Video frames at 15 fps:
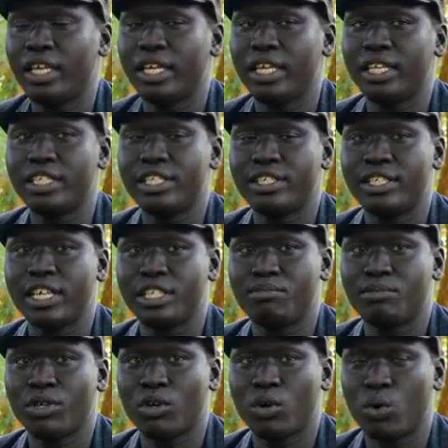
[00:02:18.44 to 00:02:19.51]
It is
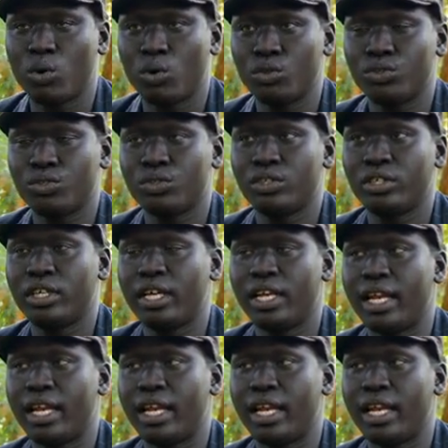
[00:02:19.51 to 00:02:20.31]
just because,